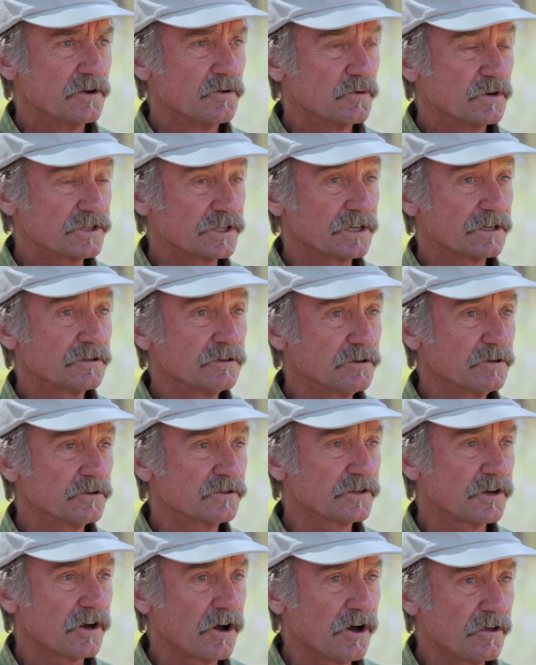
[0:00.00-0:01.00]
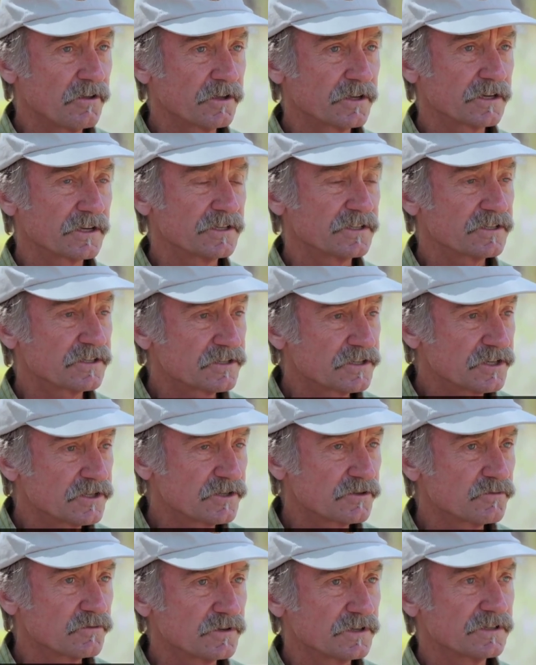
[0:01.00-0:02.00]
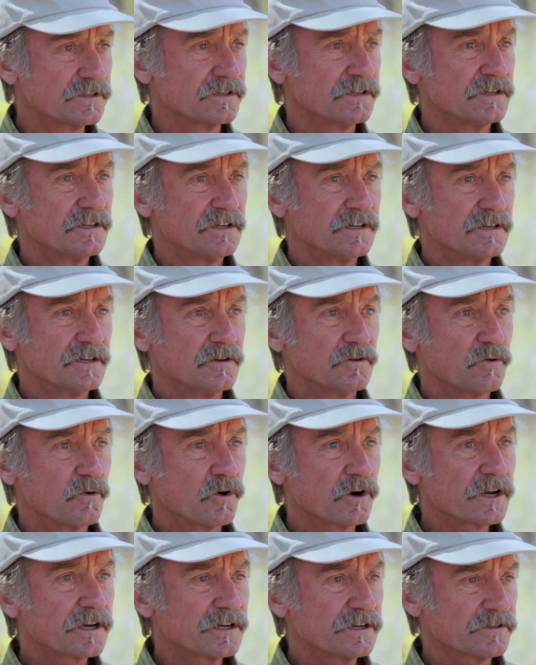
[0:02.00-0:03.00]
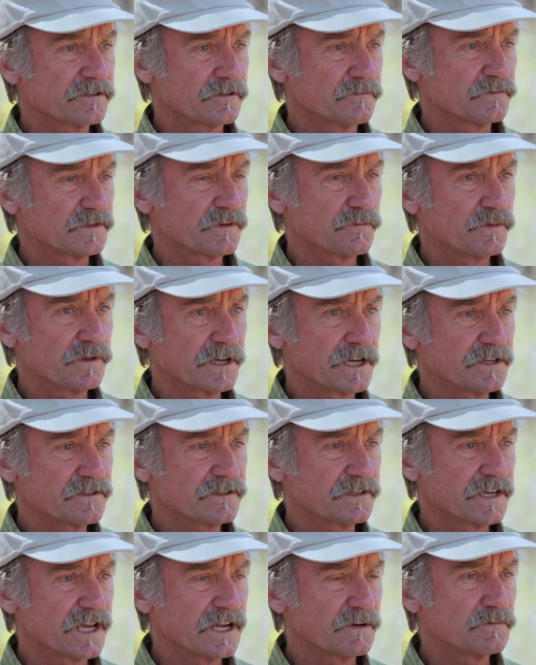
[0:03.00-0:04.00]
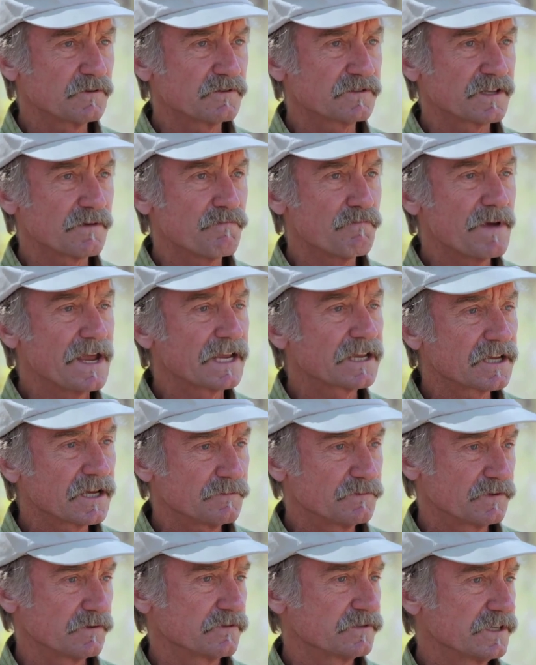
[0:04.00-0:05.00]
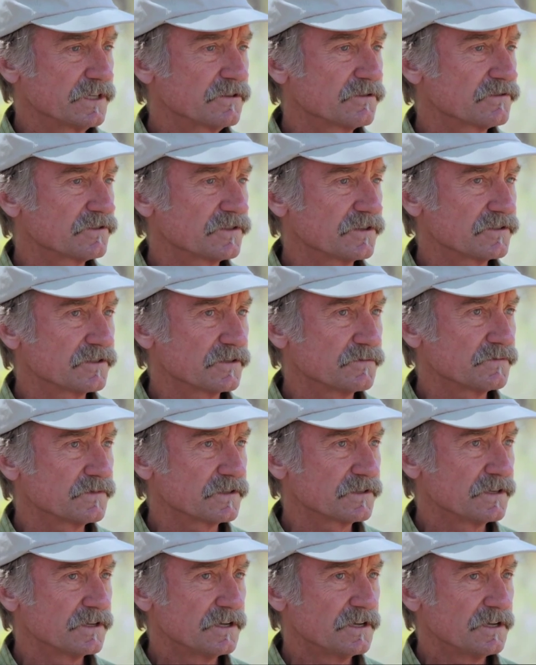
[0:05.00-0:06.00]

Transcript: which includes all the constituent organisms, the plants and animals that make up those ecosystems.